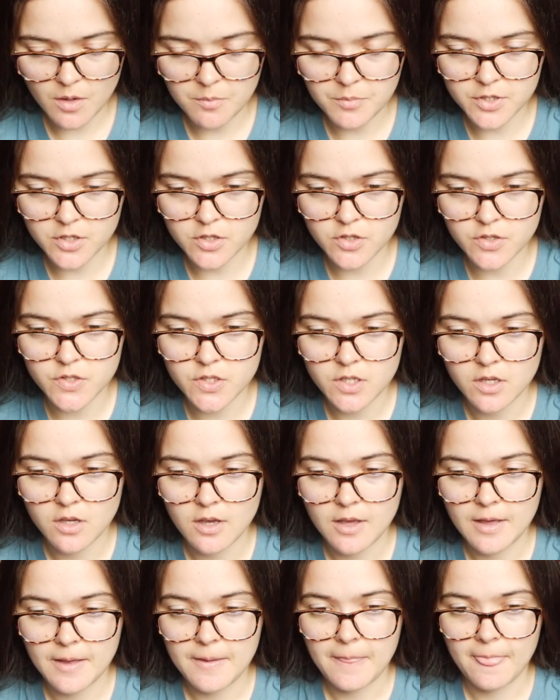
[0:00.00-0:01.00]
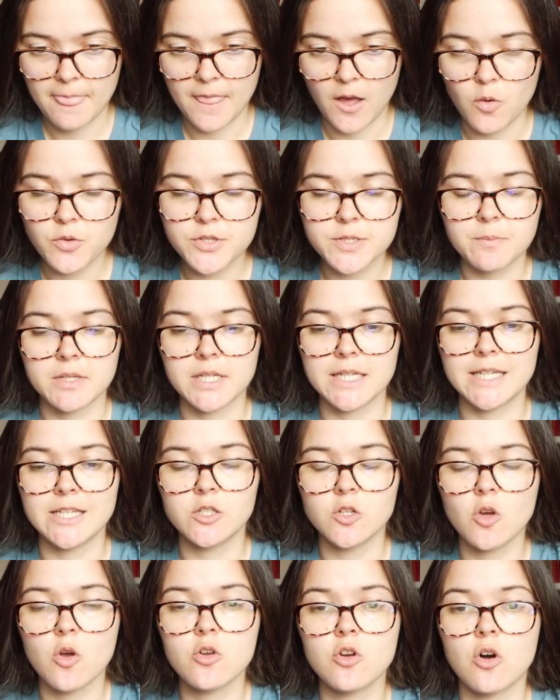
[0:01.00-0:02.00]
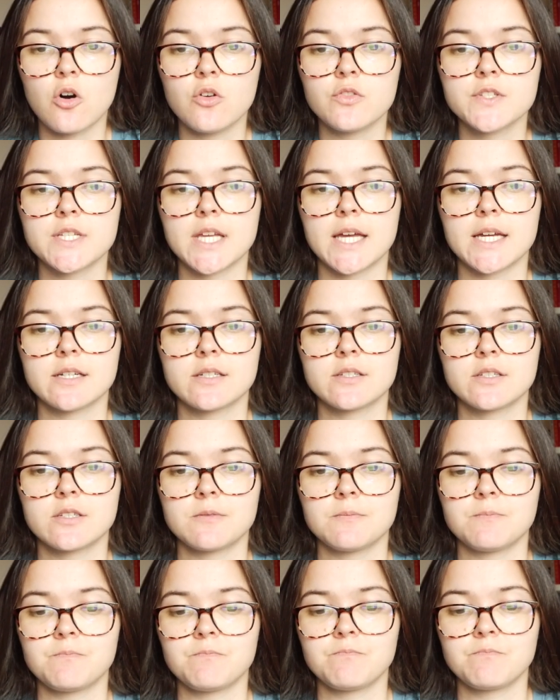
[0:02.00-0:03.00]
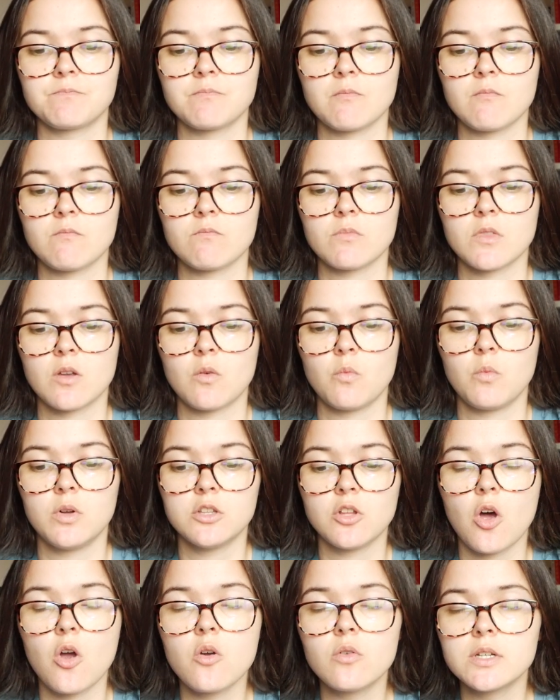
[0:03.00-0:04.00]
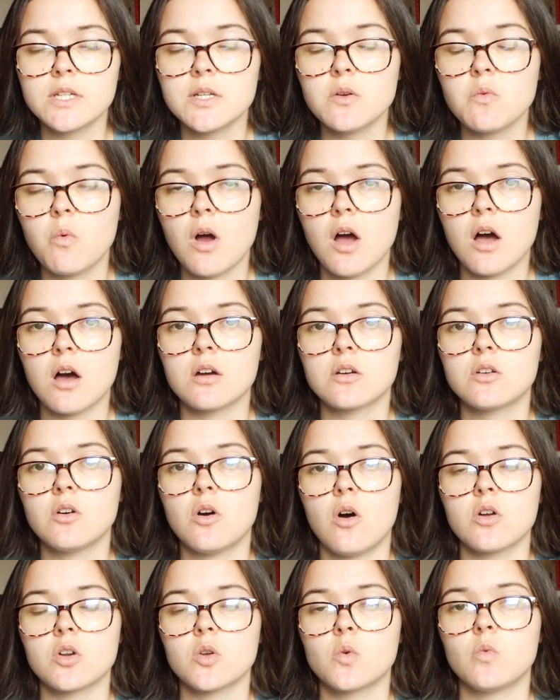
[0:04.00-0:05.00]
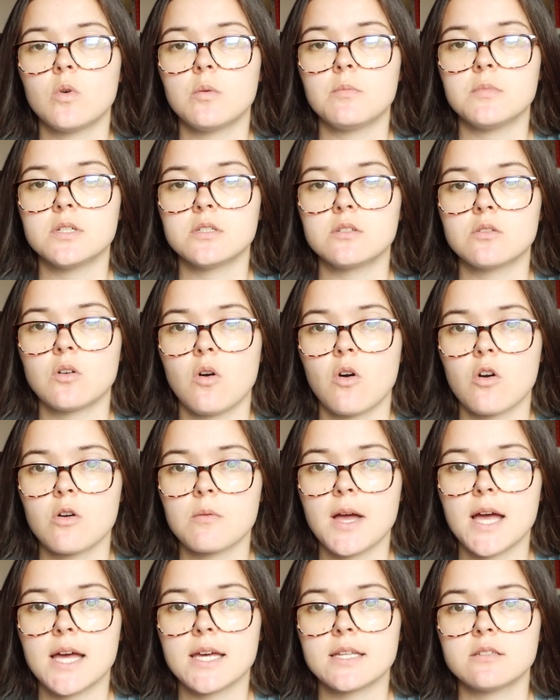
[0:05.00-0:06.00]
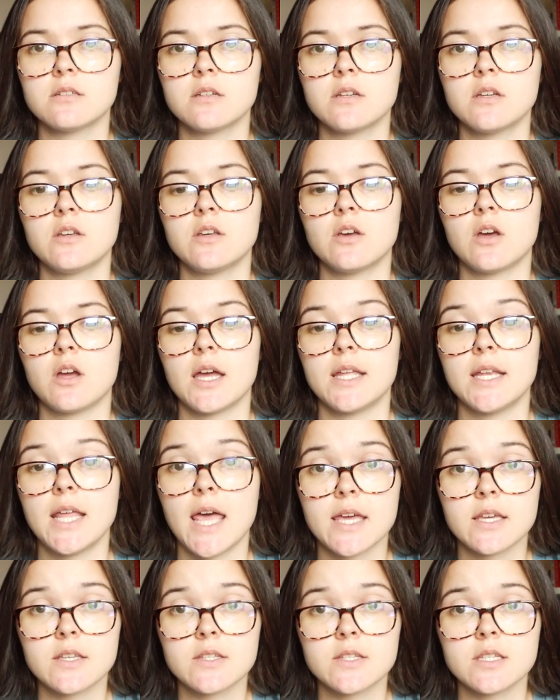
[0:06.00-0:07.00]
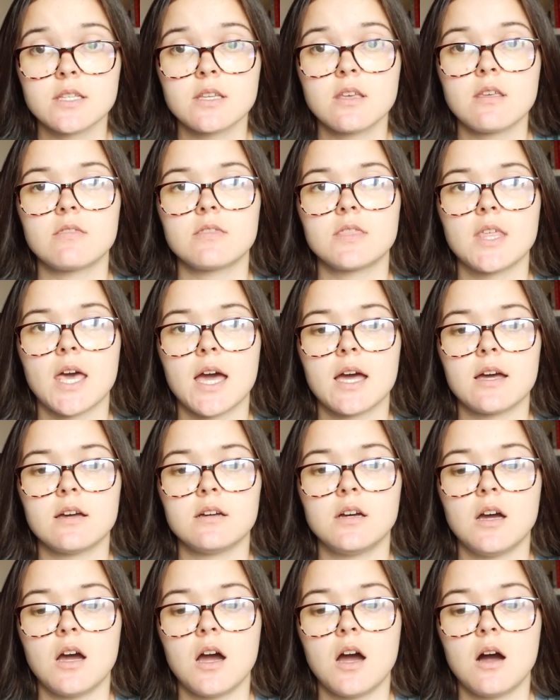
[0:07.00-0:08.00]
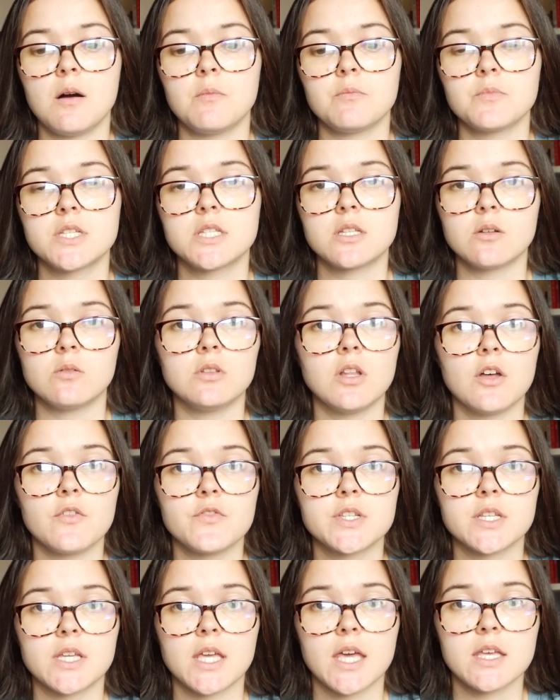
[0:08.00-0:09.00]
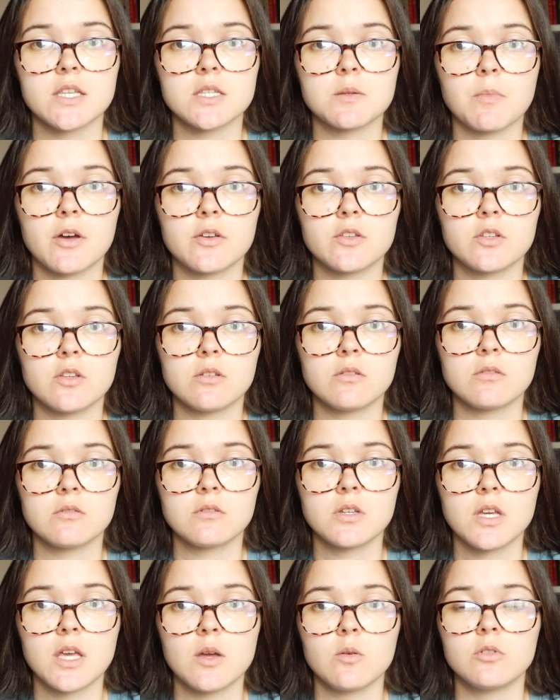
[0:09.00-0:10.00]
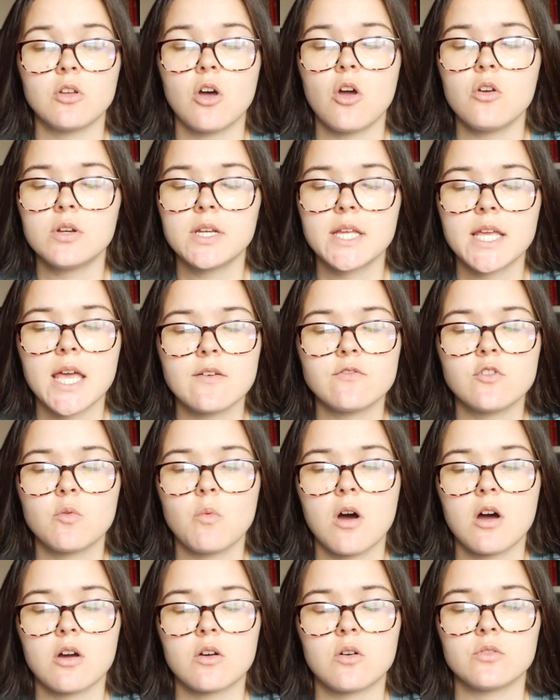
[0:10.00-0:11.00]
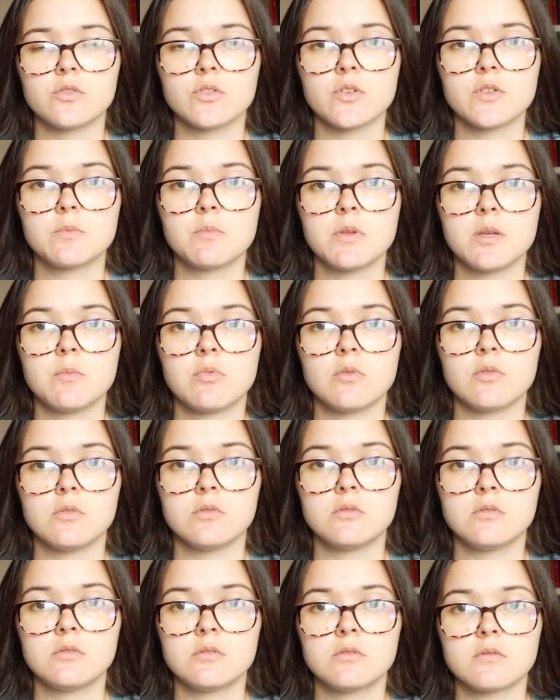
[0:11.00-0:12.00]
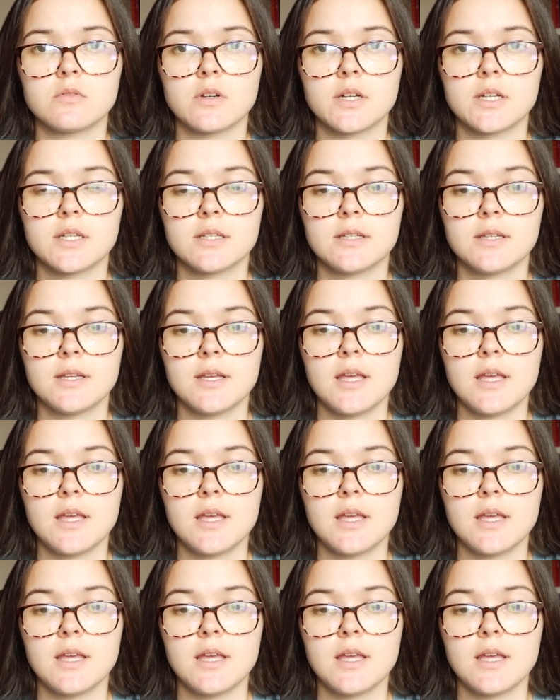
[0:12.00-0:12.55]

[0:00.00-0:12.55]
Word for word: Because ultimately, no contact will only work on a woman or a man, an ex that um, still loves and cares about you. It will only ever work on those people, right?